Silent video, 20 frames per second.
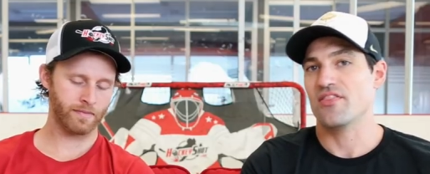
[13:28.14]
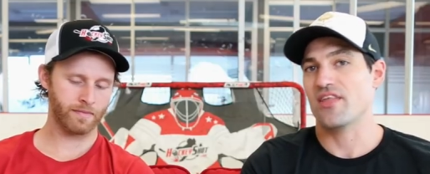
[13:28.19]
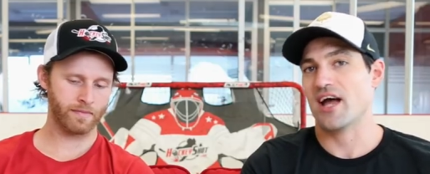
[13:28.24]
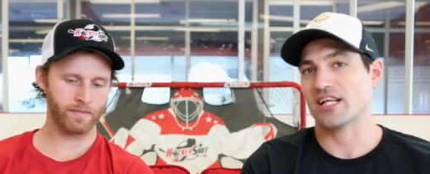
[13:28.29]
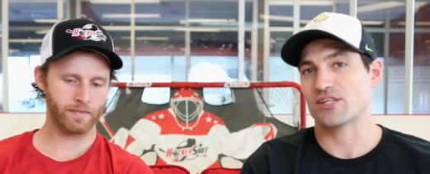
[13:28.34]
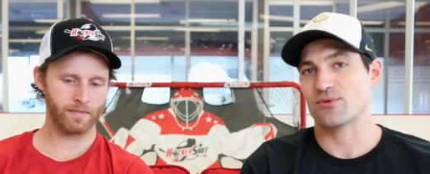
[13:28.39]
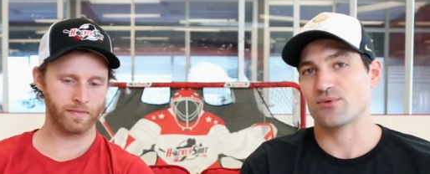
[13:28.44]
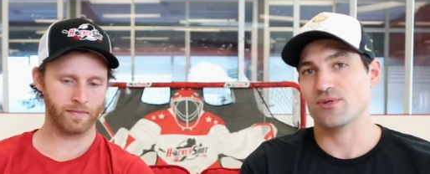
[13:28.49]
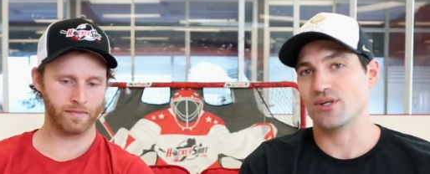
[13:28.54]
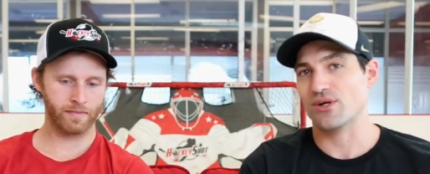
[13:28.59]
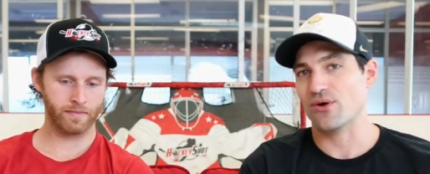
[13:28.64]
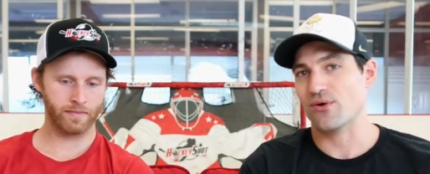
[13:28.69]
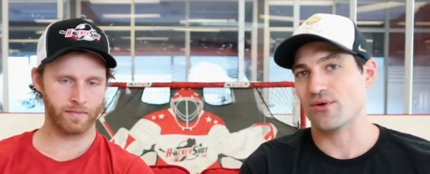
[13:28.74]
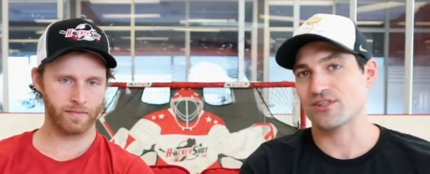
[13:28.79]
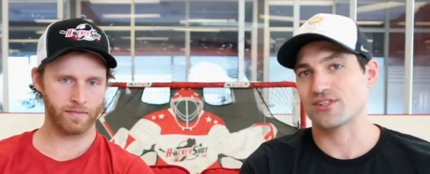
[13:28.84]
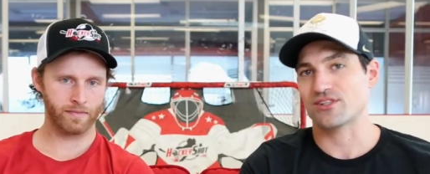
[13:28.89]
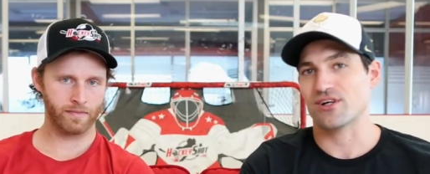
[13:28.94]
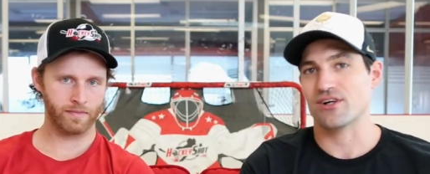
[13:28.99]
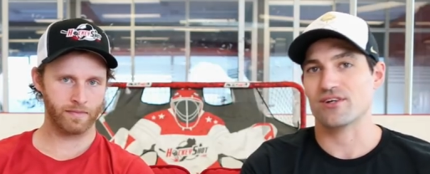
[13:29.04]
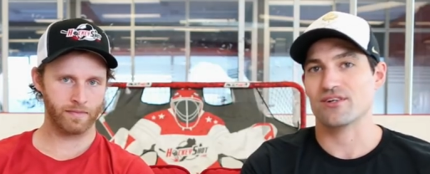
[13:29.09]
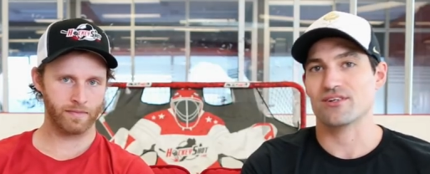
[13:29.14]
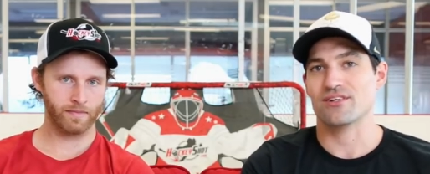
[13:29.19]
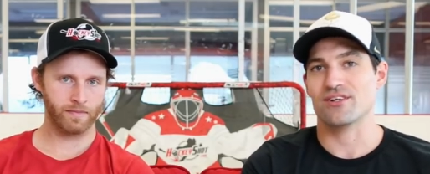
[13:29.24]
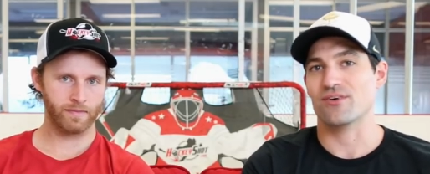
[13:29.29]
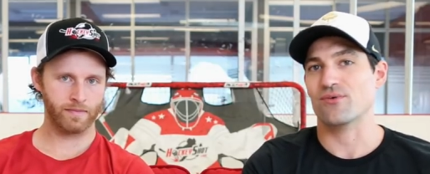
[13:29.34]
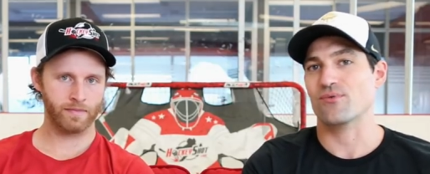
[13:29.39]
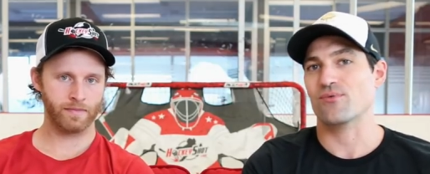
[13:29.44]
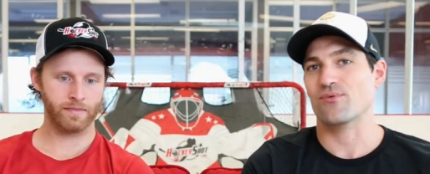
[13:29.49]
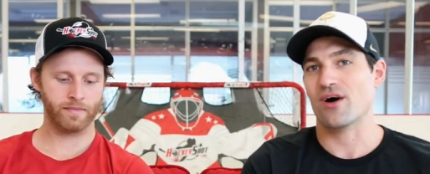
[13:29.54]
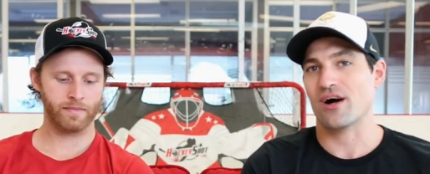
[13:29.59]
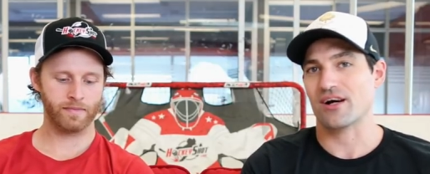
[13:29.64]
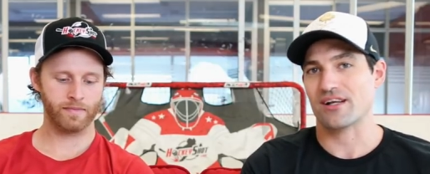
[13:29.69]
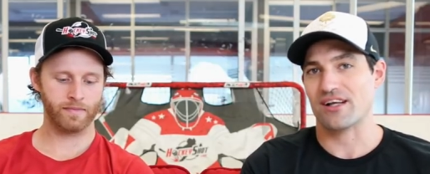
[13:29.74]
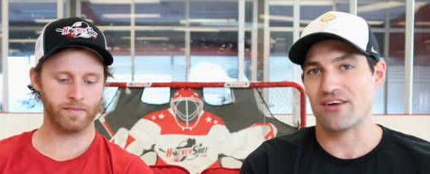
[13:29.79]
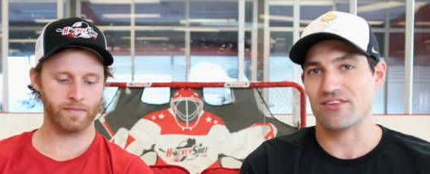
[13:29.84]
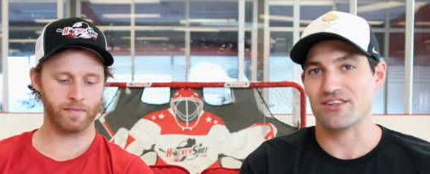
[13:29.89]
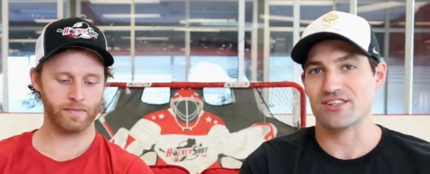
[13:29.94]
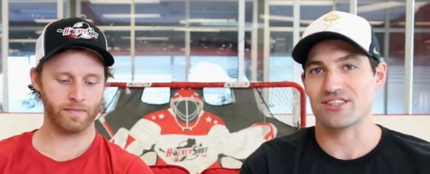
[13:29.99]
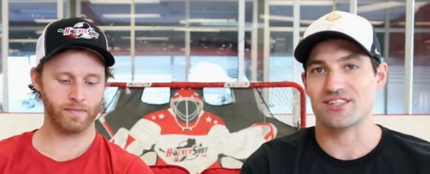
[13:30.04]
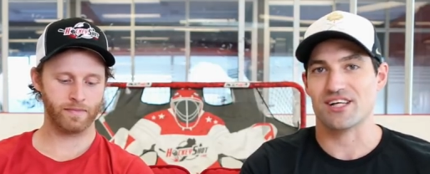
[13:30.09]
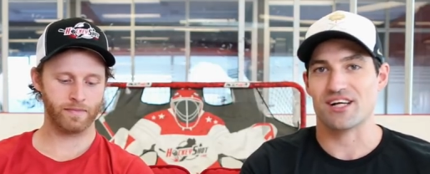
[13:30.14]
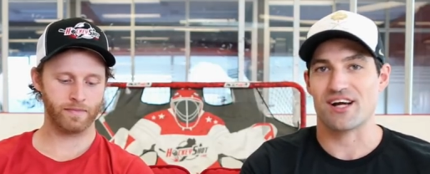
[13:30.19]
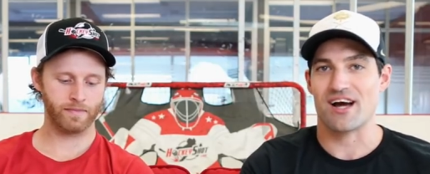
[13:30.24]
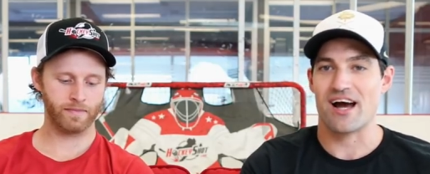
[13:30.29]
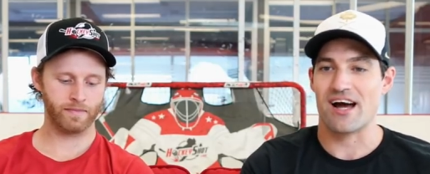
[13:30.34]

Speaker 1: that's when you go and start you know walk down the stick